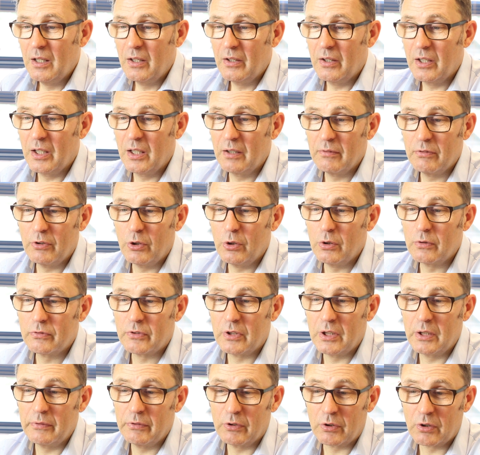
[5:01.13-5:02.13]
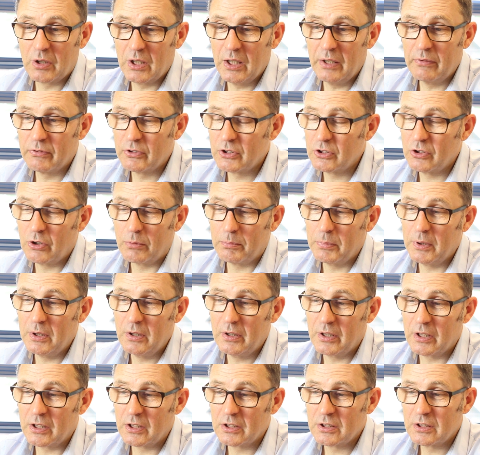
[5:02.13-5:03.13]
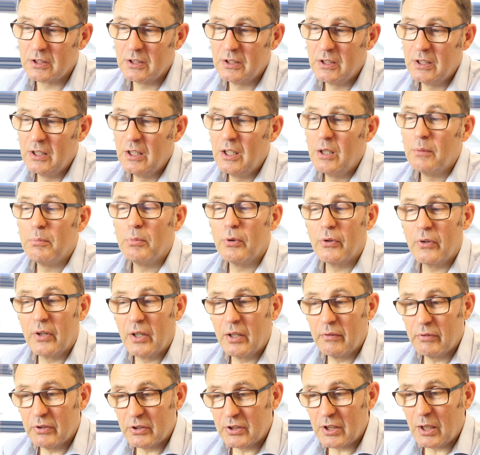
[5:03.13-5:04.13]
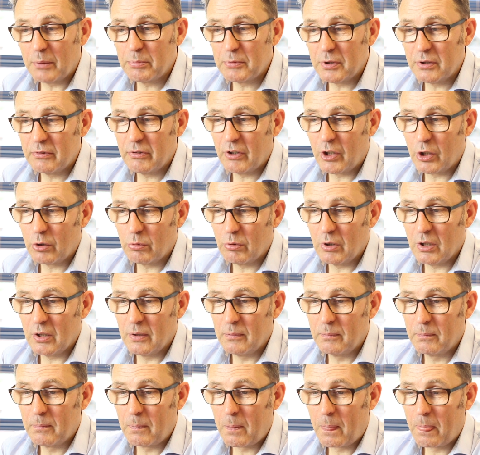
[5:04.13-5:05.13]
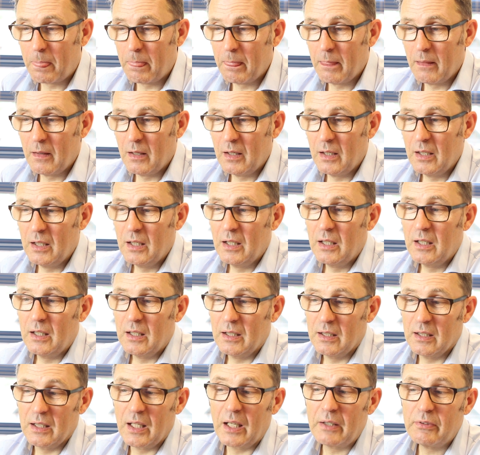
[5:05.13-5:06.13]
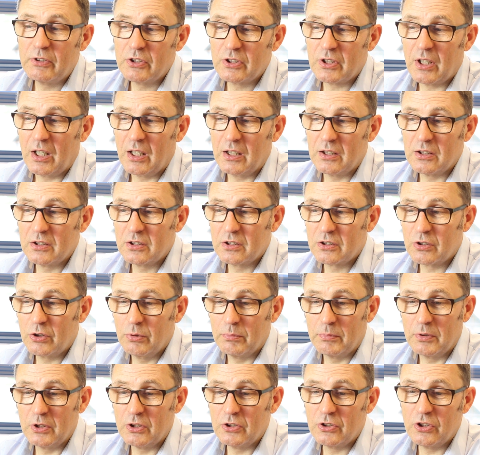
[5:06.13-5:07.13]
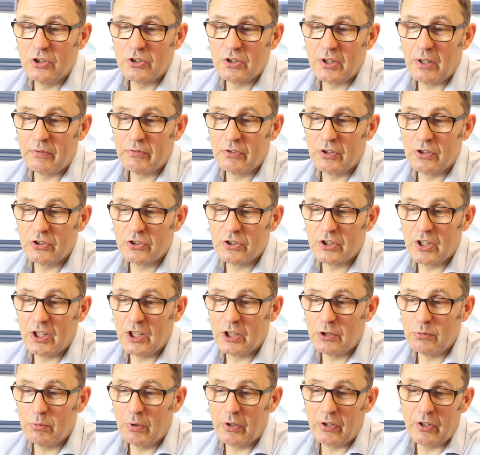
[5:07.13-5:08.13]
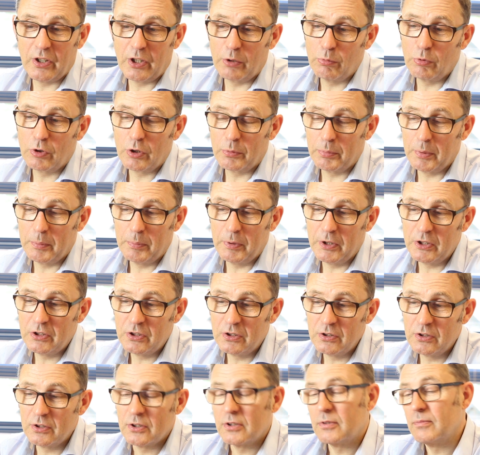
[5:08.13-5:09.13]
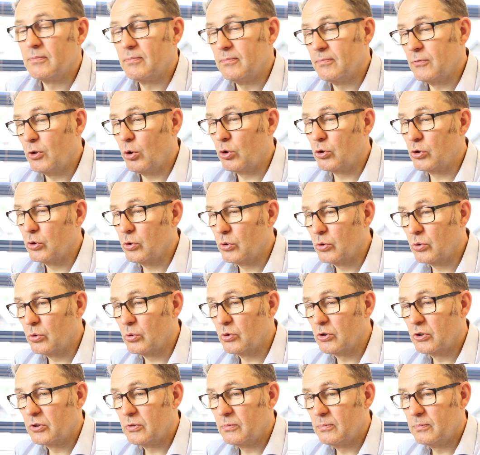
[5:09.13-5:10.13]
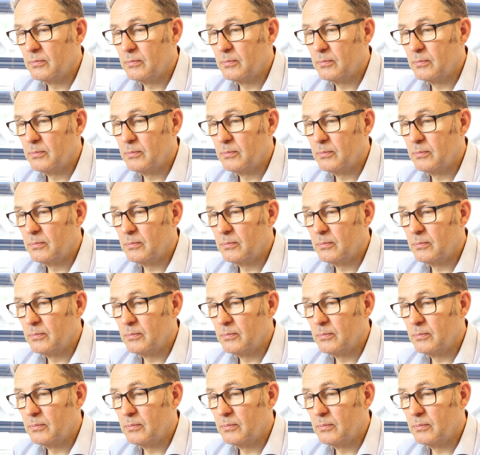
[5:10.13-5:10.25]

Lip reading: They evolved to live on cliffs, not buildings, but they've adapted very well. Life science companies just have to decide whether they want to be pigeons or dodos.